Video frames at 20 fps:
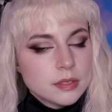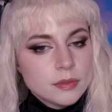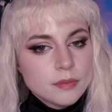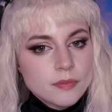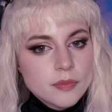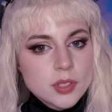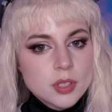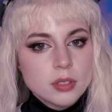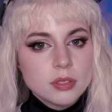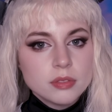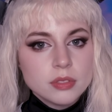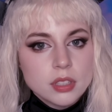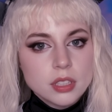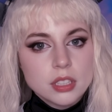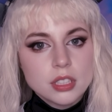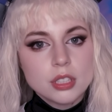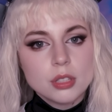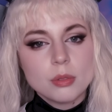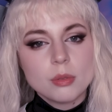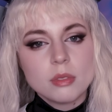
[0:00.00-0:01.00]
So far,
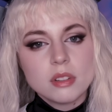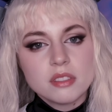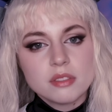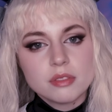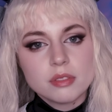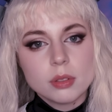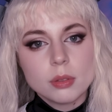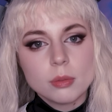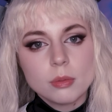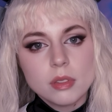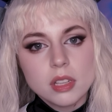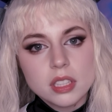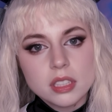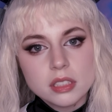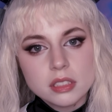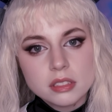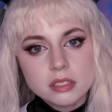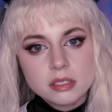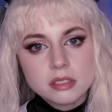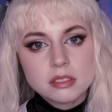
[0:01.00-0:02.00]
you're 1 for
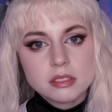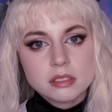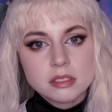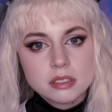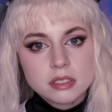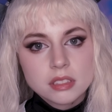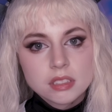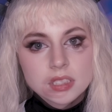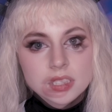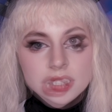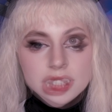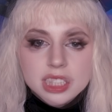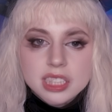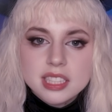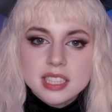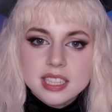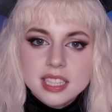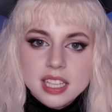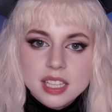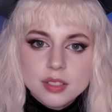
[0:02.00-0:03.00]
1.
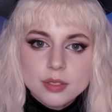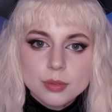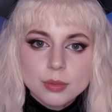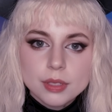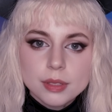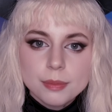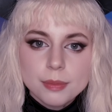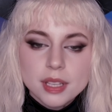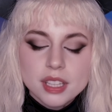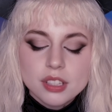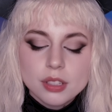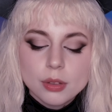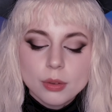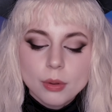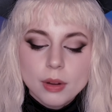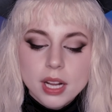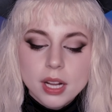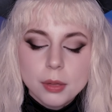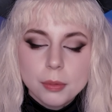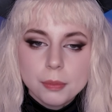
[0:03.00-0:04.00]
This next one better
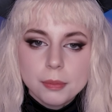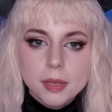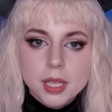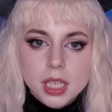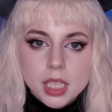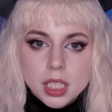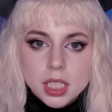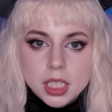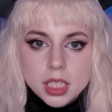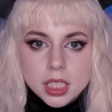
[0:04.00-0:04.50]
wow me.